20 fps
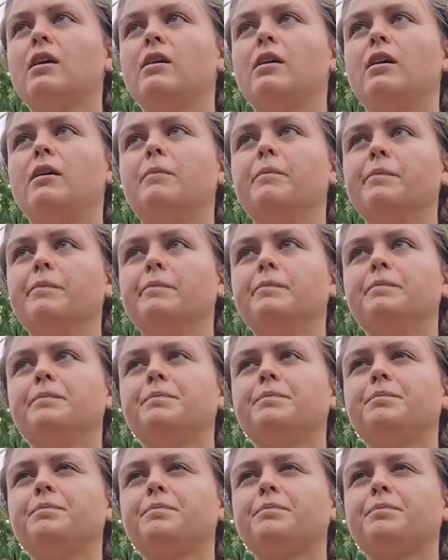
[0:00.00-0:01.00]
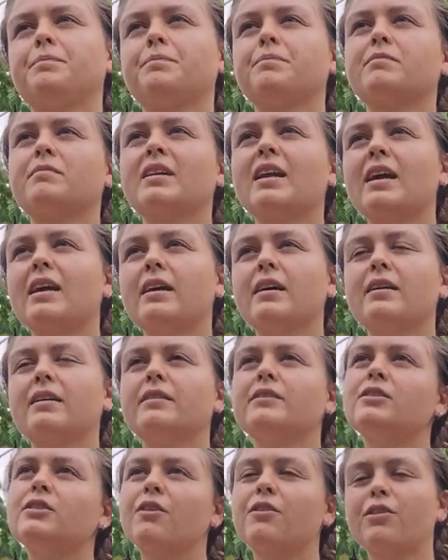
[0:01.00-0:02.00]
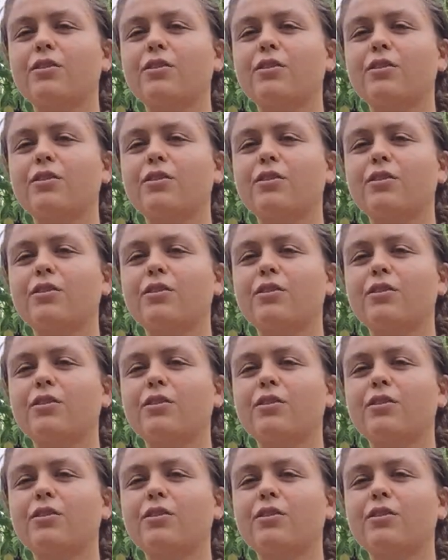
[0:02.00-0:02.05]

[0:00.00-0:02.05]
So